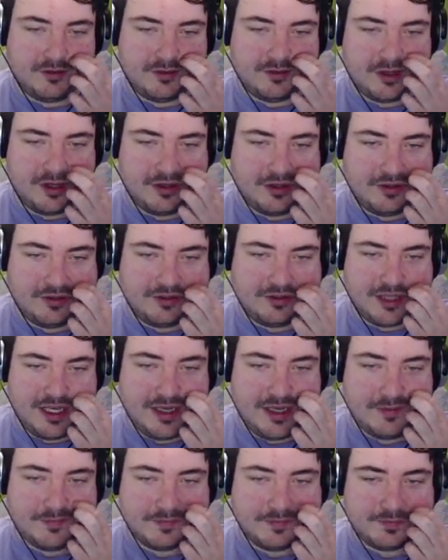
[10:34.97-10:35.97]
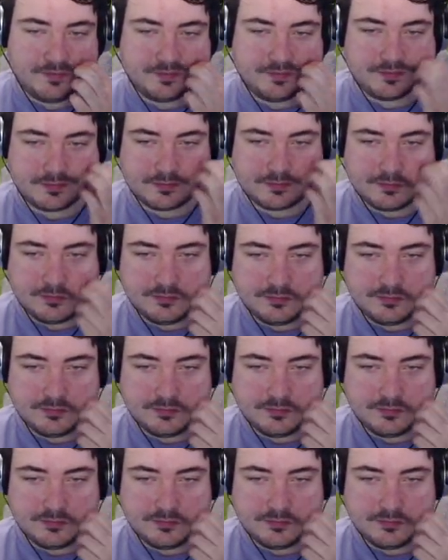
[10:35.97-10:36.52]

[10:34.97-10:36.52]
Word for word: start of the day. That well.